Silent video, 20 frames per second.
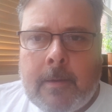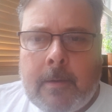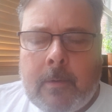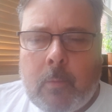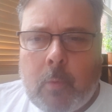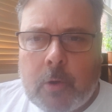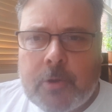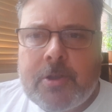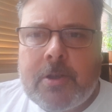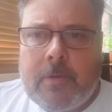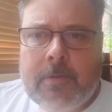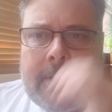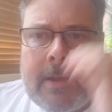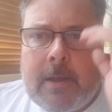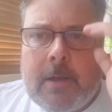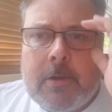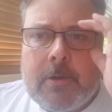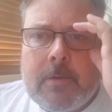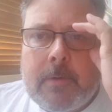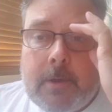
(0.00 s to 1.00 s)
What do you
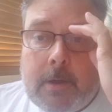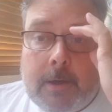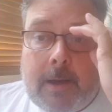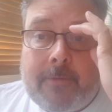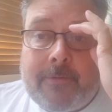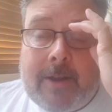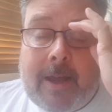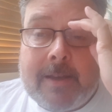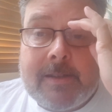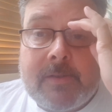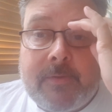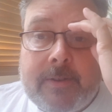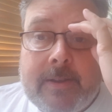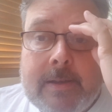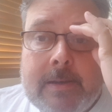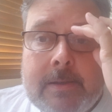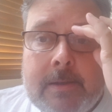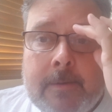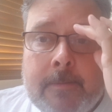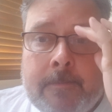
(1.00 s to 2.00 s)
think you're doing? You're going to have to answer for
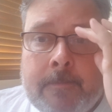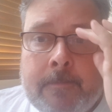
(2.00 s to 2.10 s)
this.